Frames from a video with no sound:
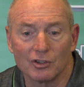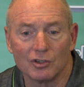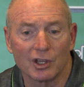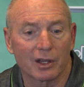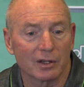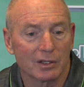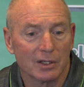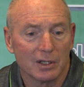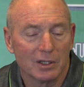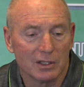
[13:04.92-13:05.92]
then you got a
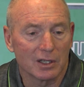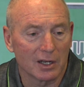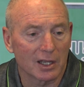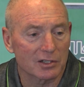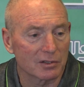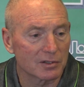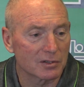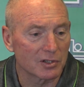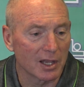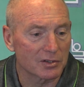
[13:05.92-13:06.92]
you got an
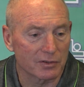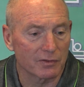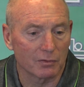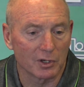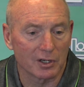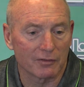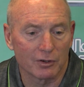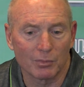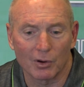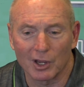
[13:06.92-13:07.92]
excellent chance of, of winning that
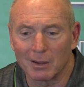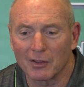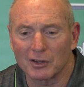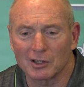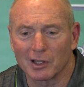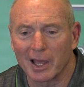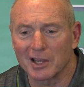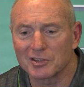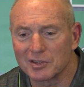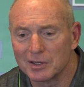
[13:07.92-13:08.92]
football game. I think the
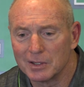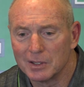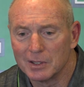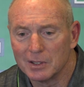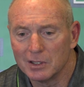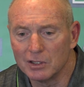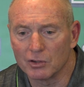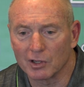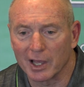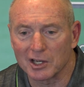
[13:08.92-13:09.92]
last you
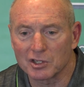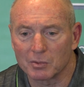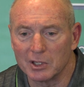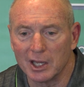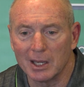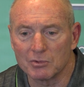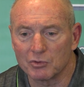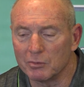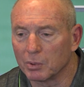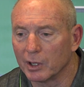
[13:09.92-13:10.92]
know, the last three games
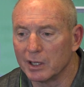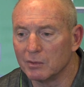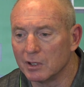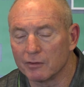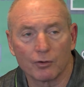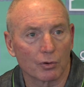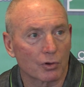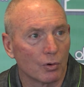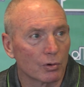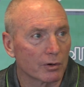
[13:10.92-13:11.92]
we played in the fourth
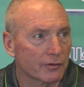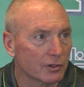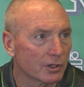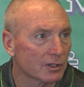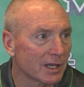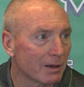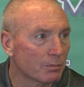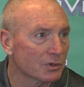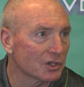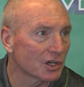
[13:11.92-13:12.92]
quarter, if you look at time
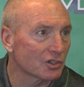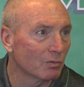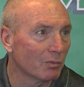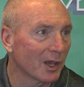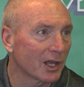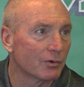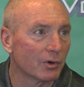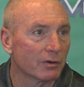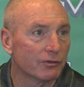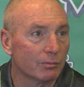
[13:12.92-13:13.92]
of possession, when we had to
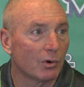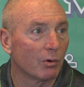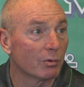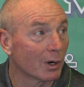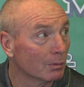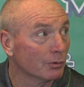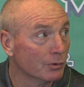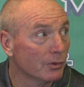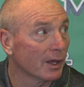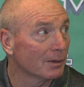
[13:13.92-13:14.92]
run the football, we were able to
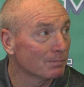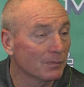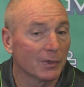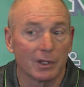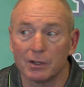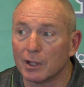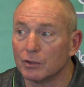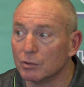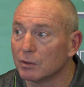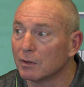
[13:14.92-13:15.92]
do that and uh,
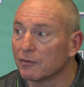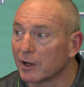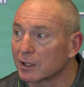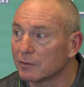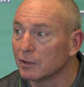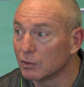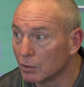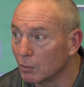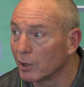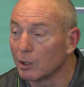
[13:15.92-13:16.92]
do it effectively and
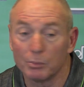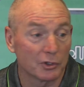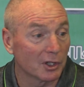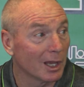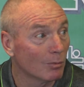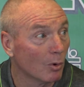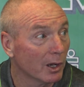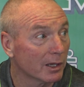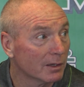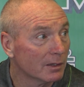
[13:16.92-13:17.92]
do it well and put the game away.